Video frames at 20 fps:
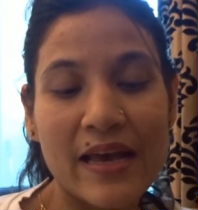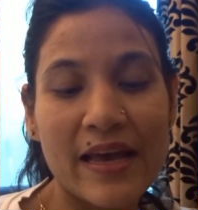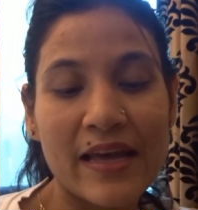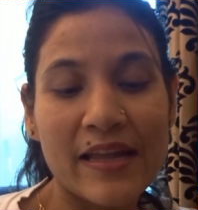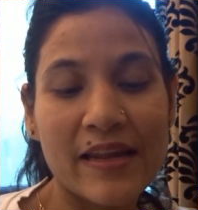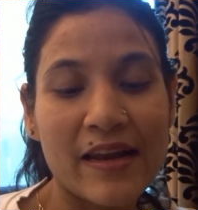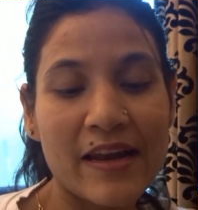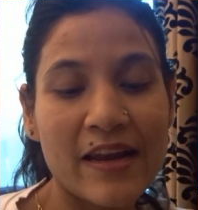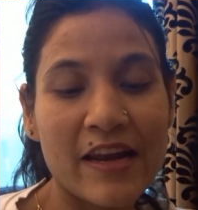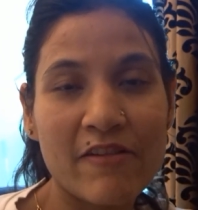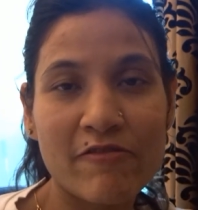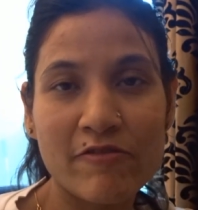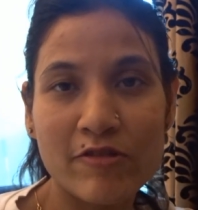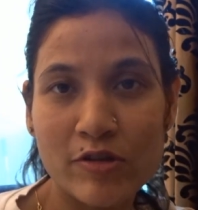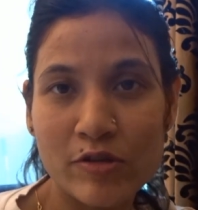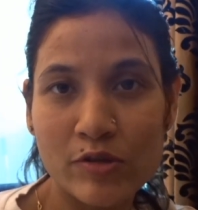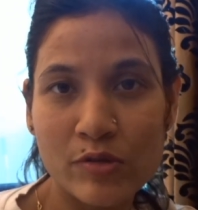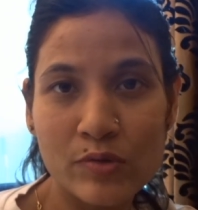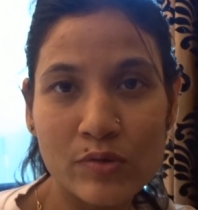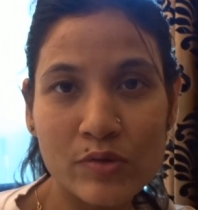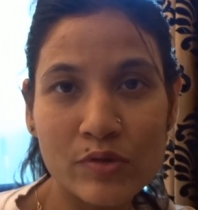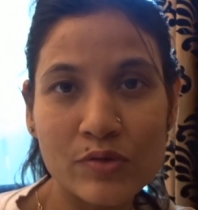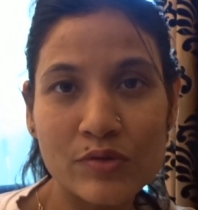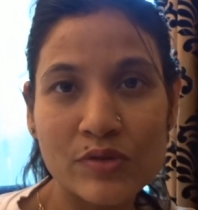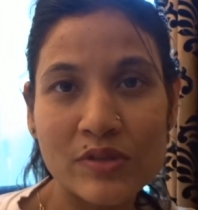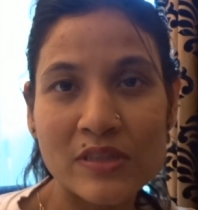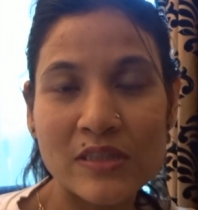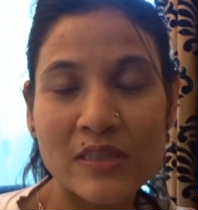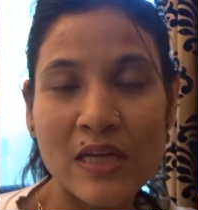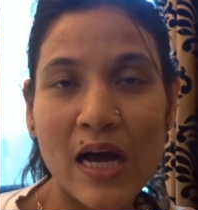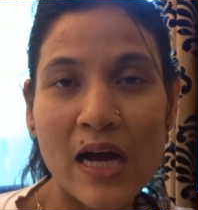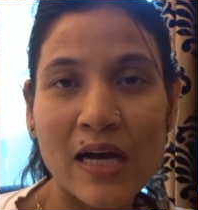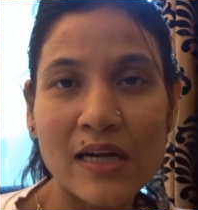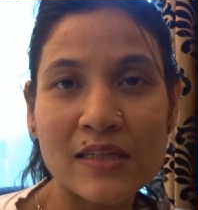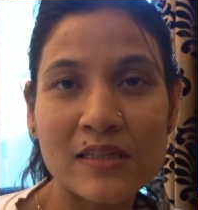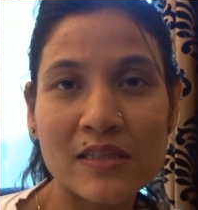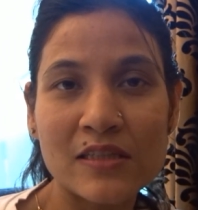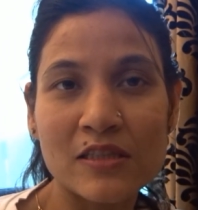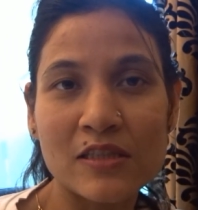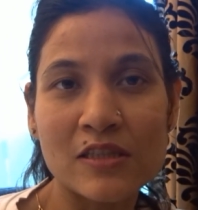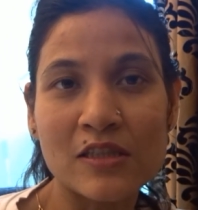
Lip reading: And level 2 you start